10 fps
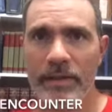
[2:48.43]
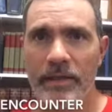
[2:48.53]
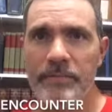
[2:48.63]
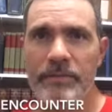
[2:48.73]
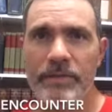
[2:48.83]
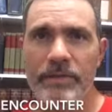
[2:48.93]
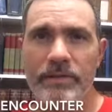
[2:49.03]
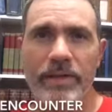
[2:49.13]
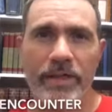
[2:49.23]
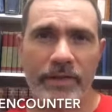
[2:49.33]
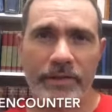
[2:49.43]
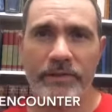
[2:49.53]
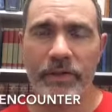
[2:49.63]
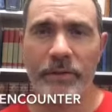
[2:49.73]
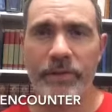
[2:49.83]
Um, death is
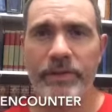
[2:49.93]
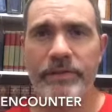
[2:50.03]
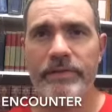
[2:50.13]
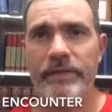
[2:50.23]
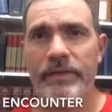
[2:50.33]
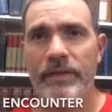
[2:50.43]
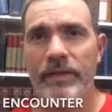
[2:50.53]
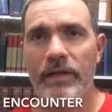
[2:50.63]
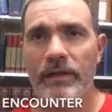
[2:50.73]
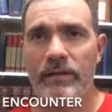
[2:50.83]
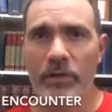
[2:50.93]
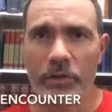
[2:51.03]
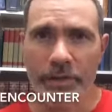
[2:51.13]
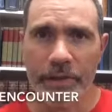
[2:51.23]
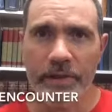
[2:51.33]
always
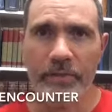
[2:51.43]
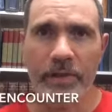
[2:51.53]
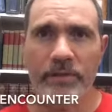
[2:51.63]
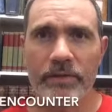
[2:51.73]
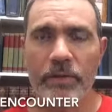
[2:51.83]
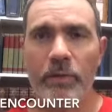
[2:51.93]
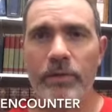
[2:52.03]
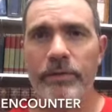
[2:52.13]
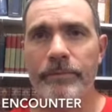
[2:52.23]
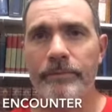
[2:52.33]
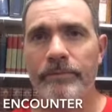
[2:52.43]
lurking around the corner.